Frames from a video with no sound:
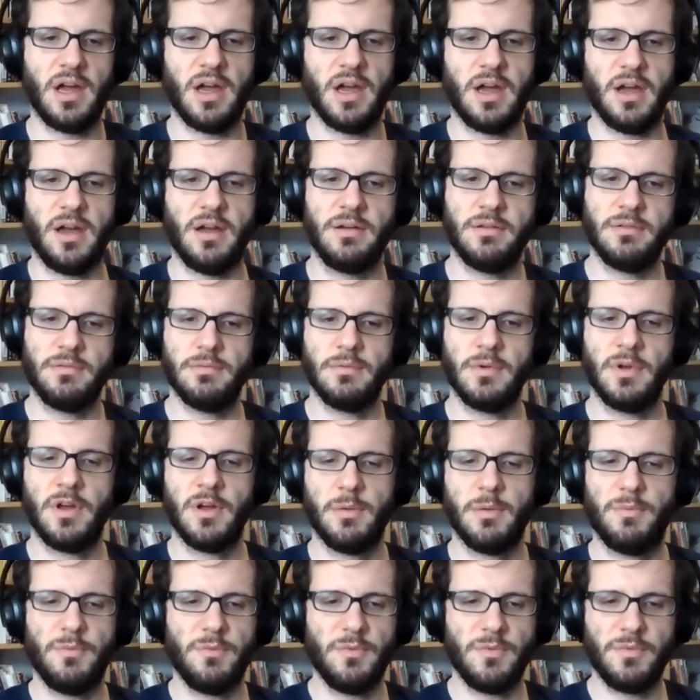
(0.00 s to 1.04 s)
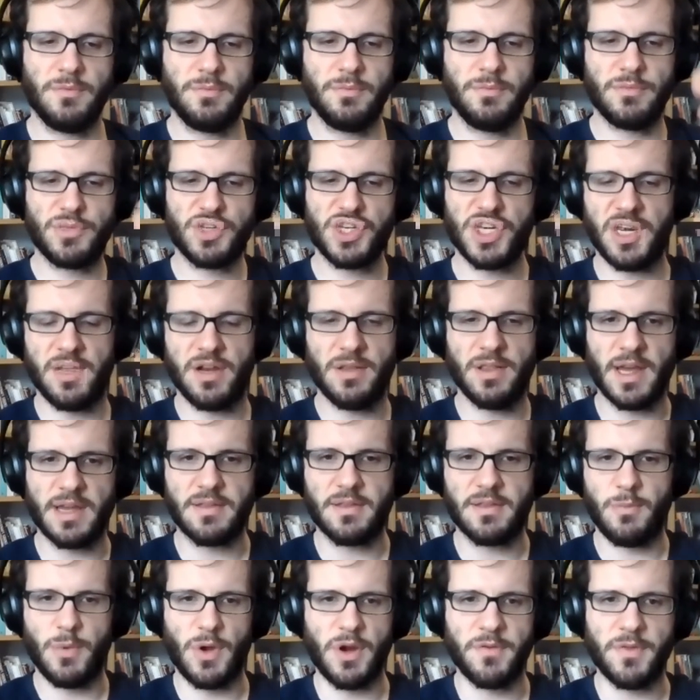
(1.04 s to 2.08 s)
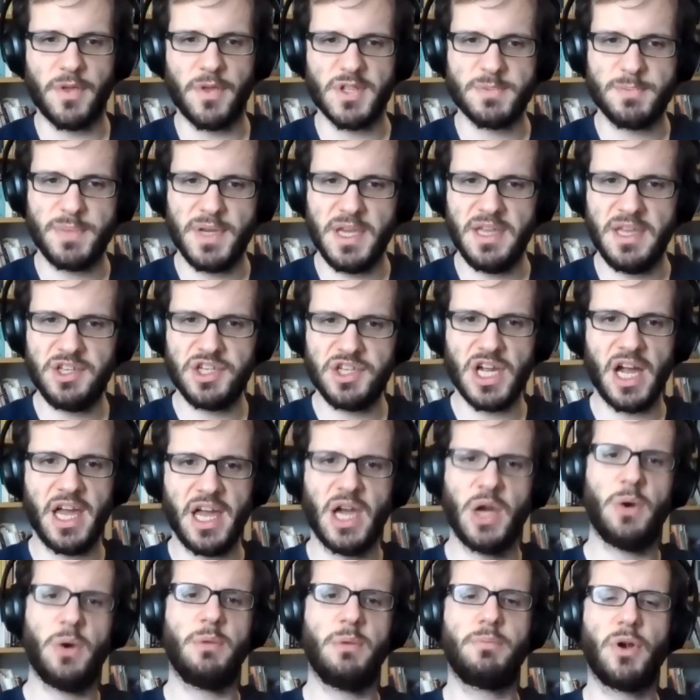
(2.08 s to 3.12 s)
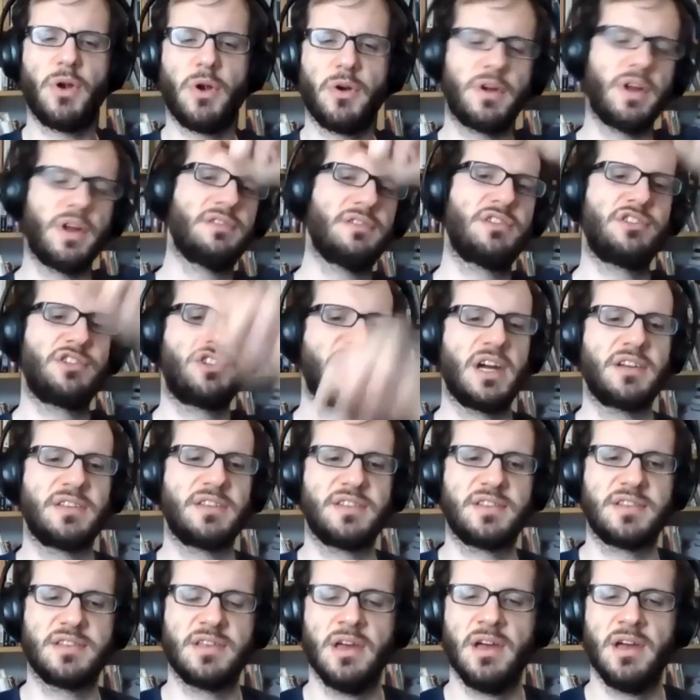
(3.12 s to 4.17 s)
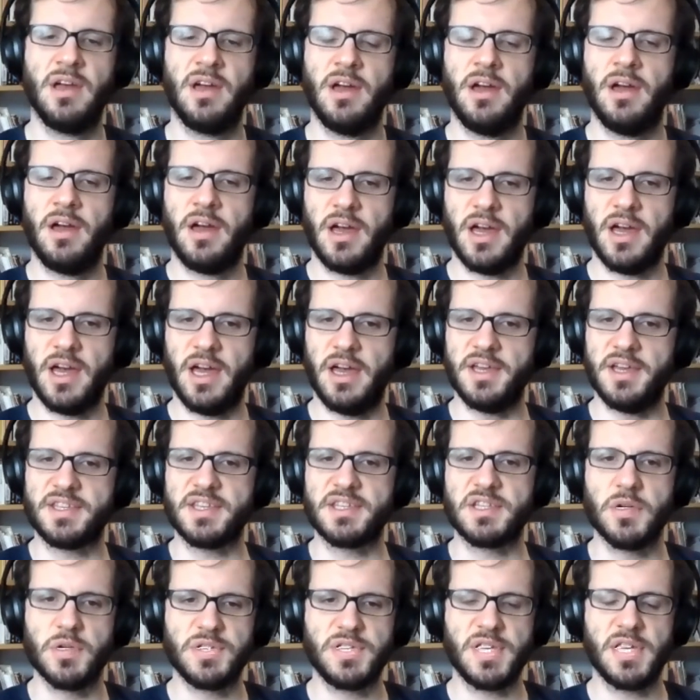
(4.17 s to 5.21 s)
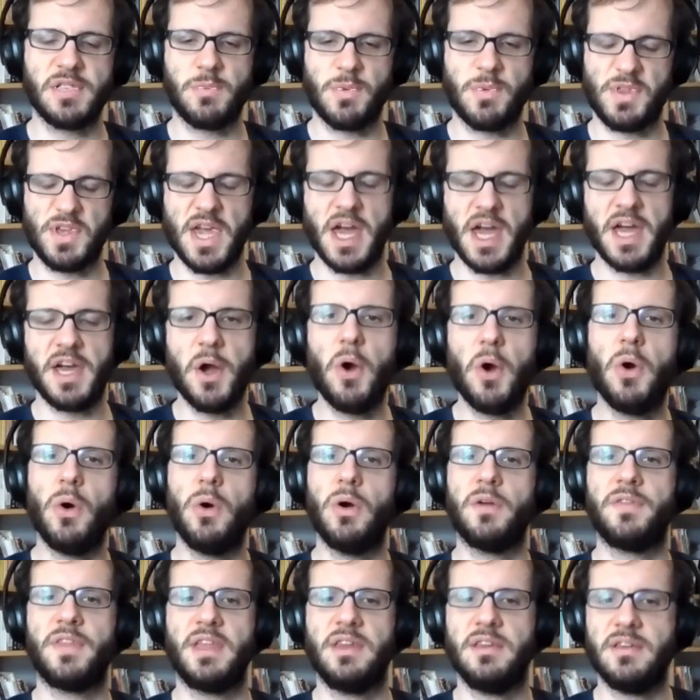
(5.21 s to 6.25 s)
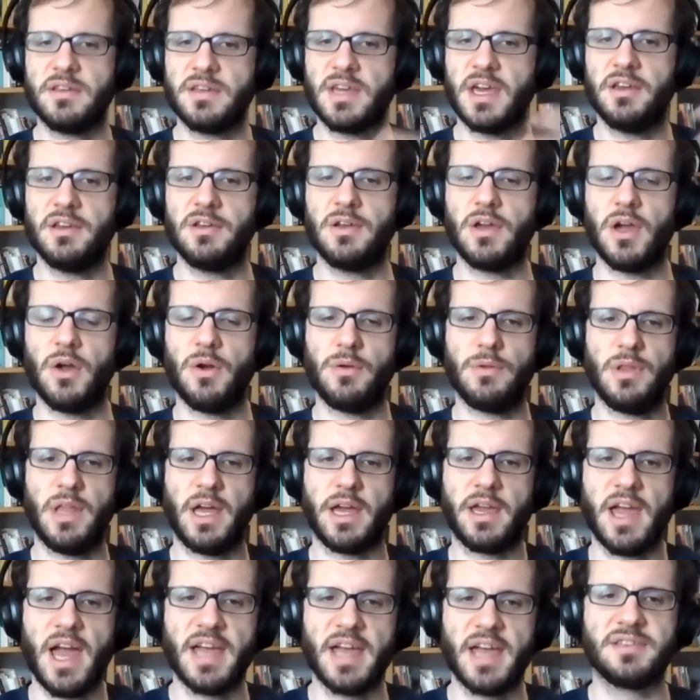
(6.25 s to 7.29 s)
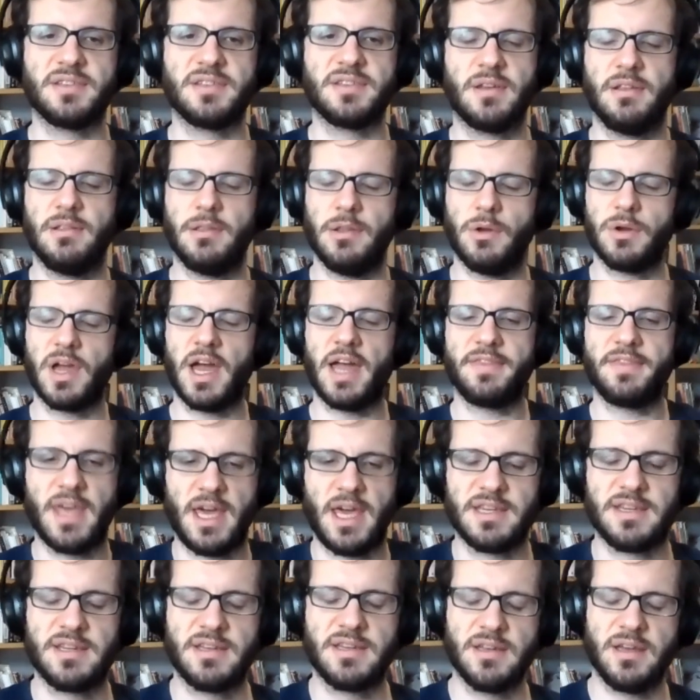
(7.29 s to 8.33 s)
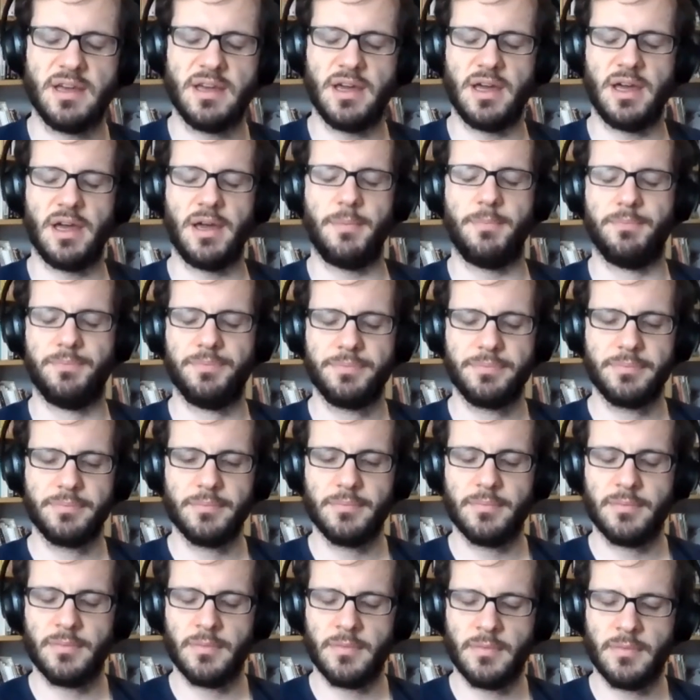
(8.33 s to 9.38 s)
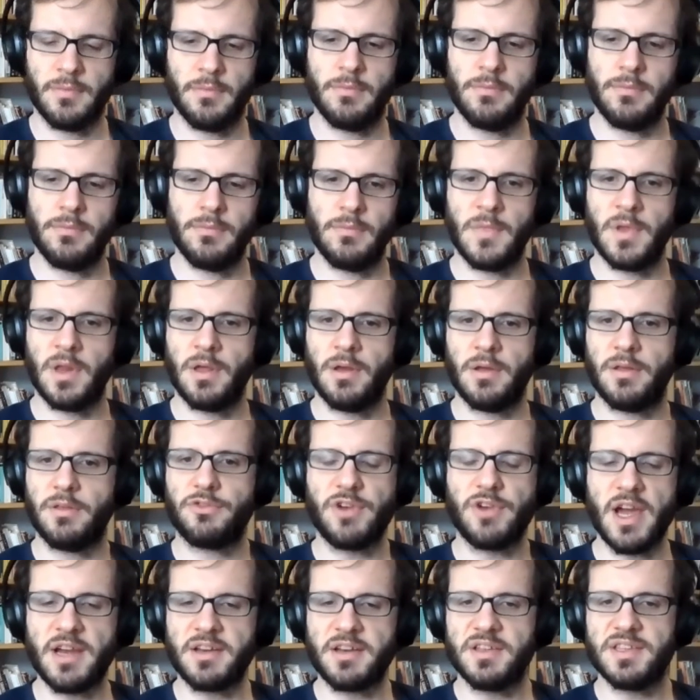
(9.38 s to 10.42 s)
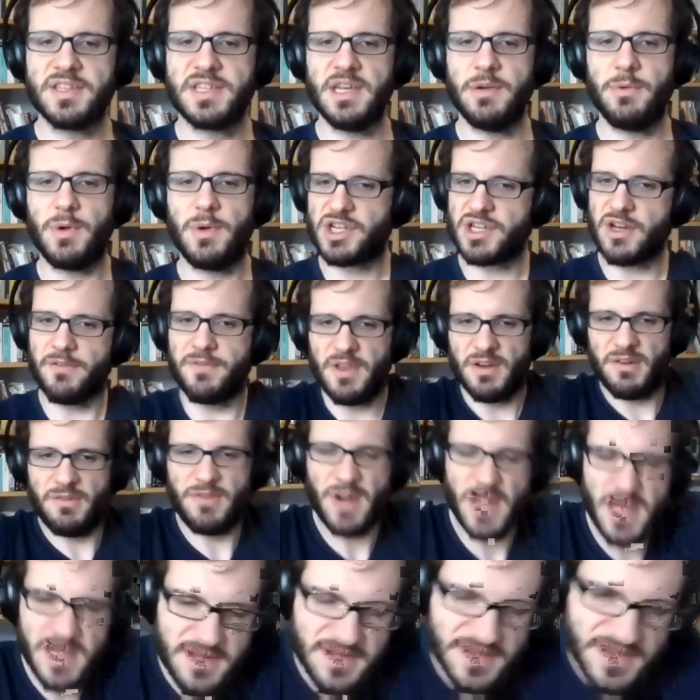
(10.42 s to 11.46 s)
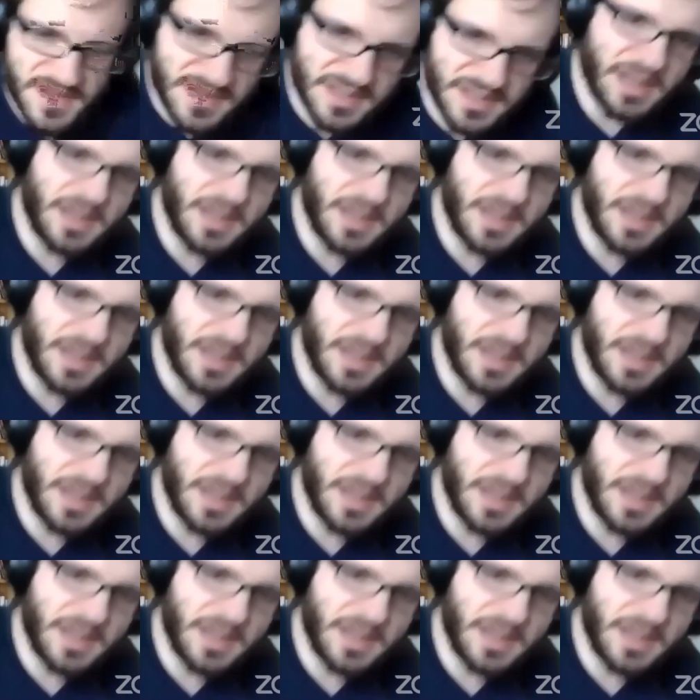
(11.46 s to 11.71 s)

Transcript: uh, like one of those PGIO in progress structs uh, is associated with the IO, and then you can go like at, look at that um, struct and see which of the rings